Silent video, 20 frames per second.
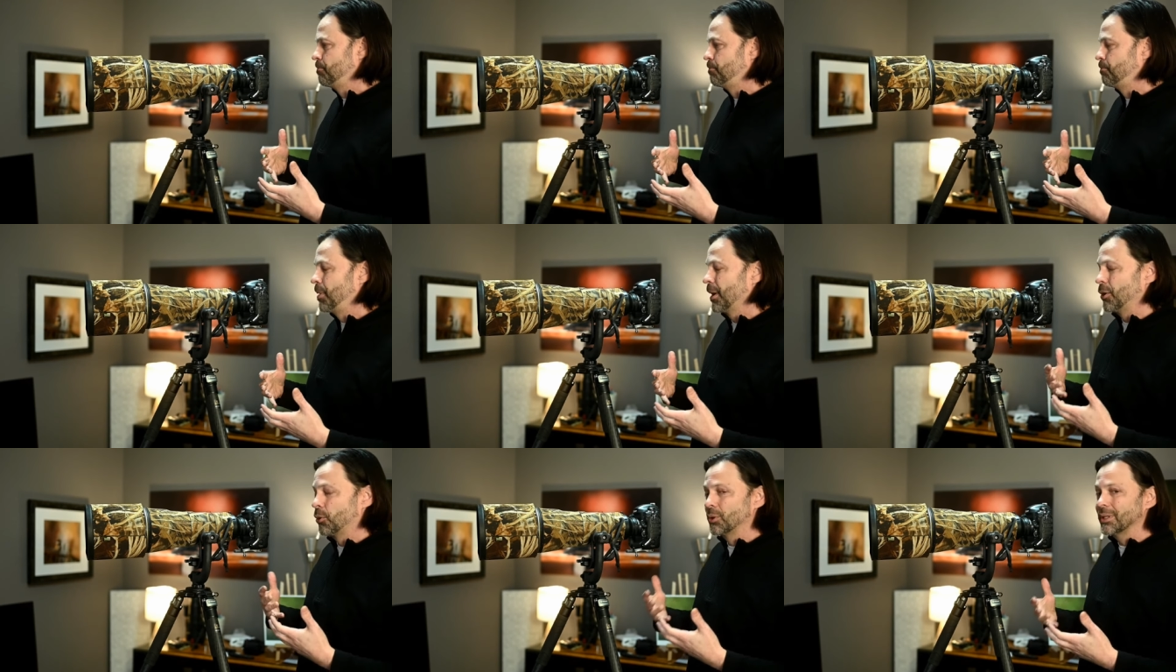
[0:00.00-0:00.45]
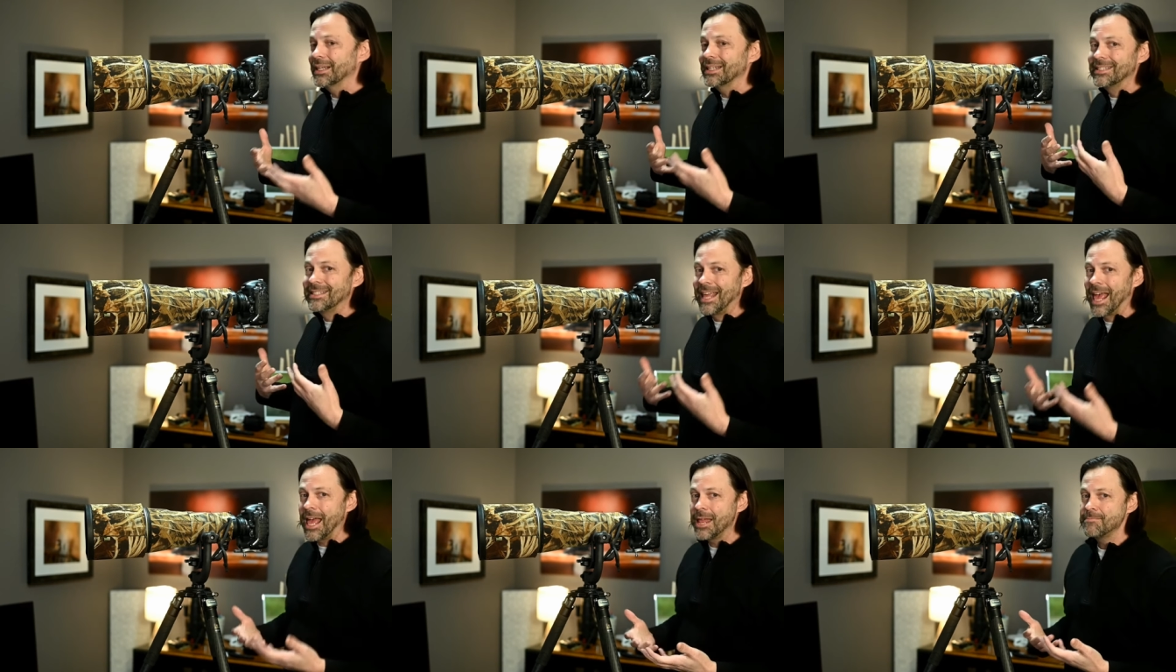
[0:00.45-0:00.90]
but only a
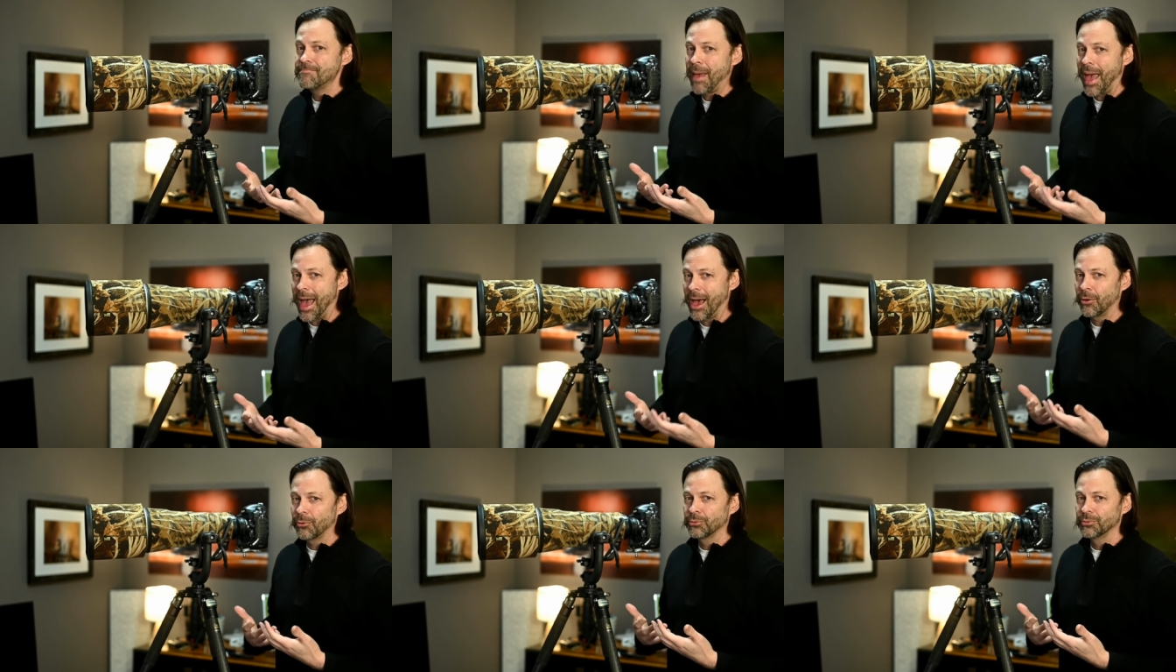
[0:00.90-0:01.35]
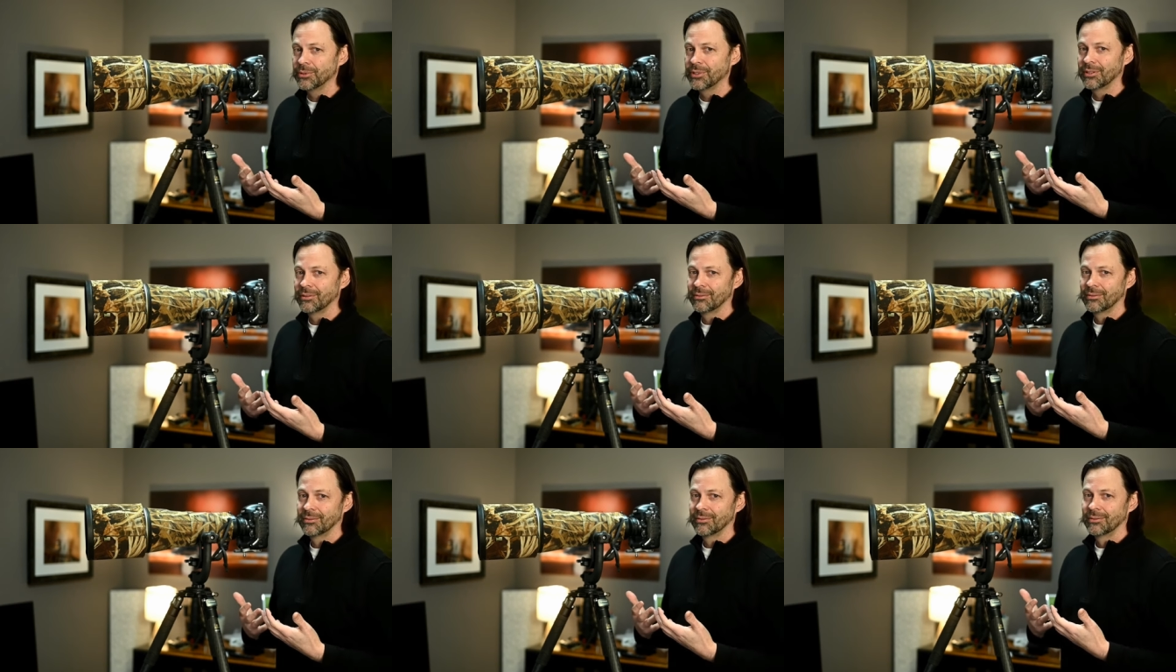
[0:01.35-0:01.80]
10 pound
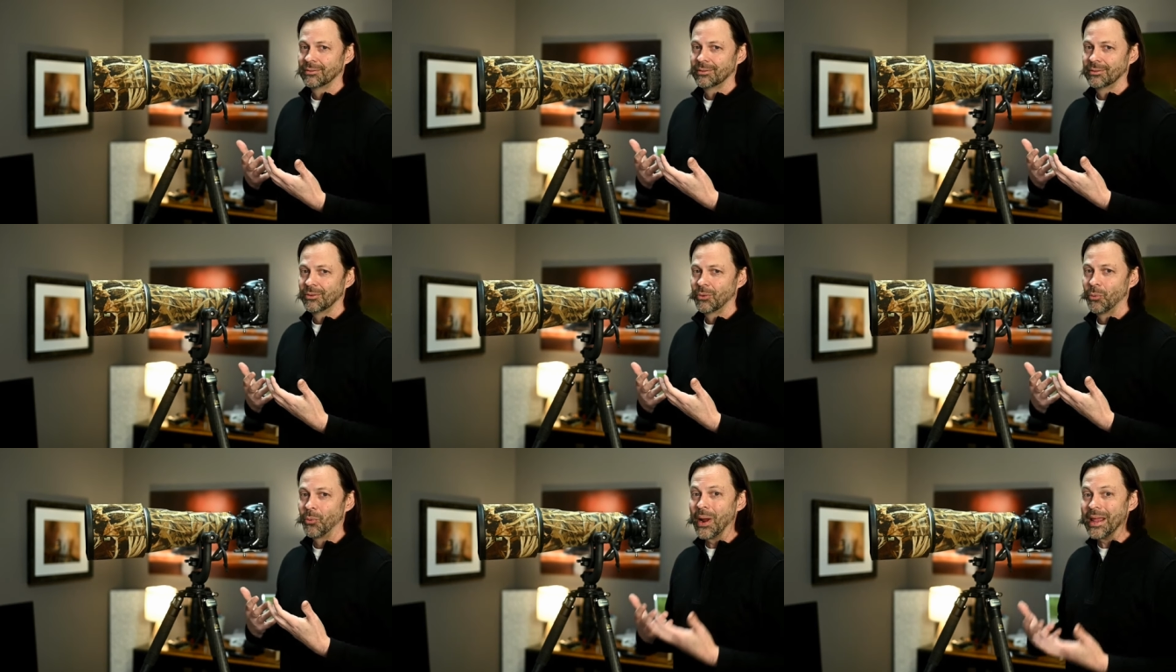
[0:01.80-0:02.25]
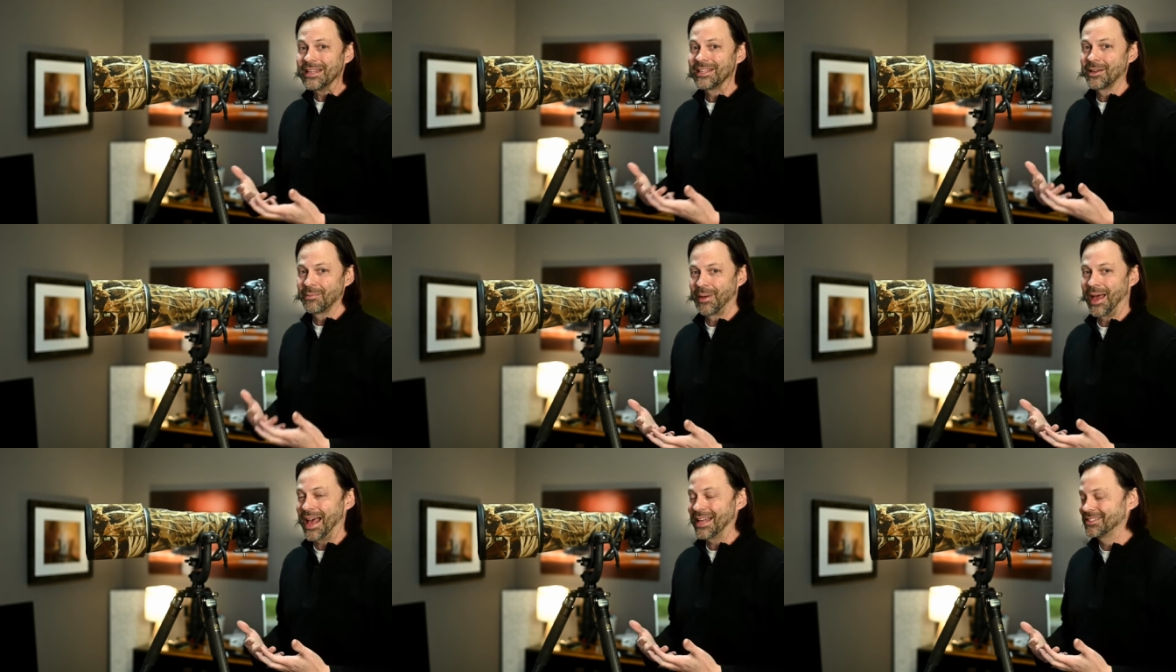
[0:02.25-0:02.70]
weight
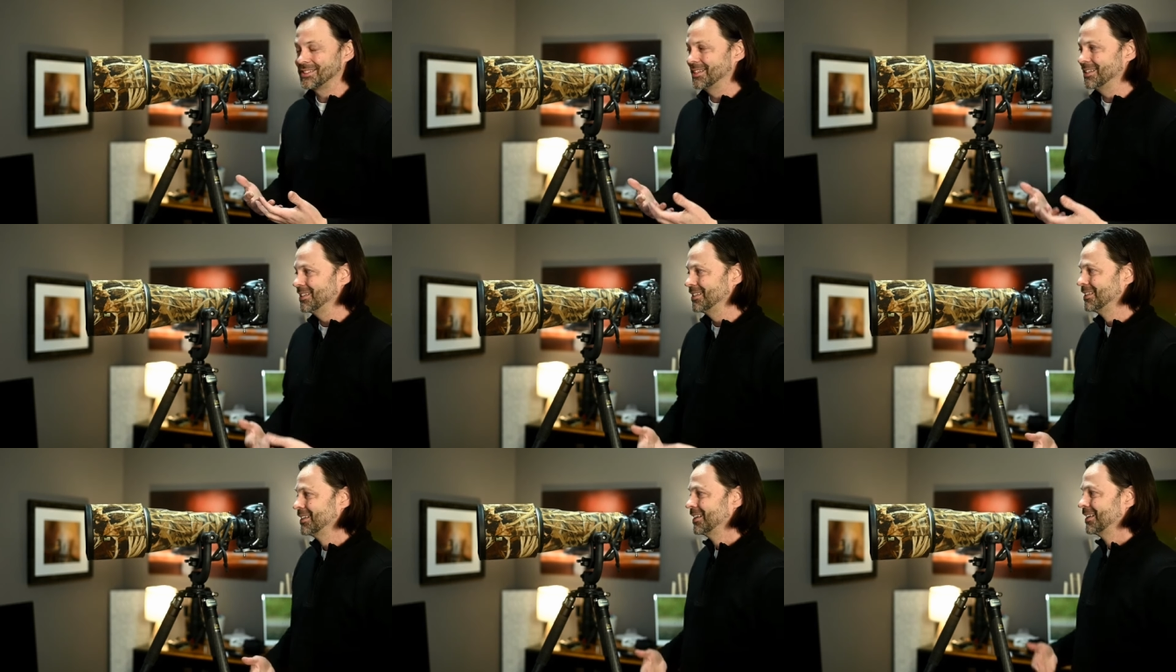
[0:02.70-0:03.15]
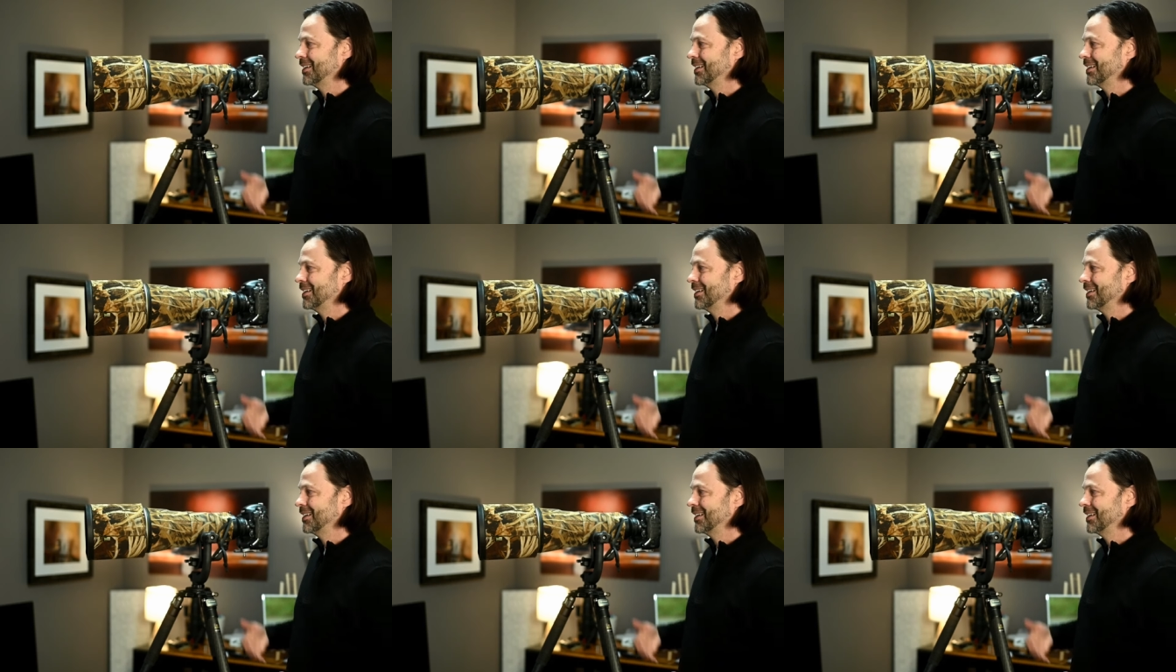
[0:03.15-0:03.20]
capacity.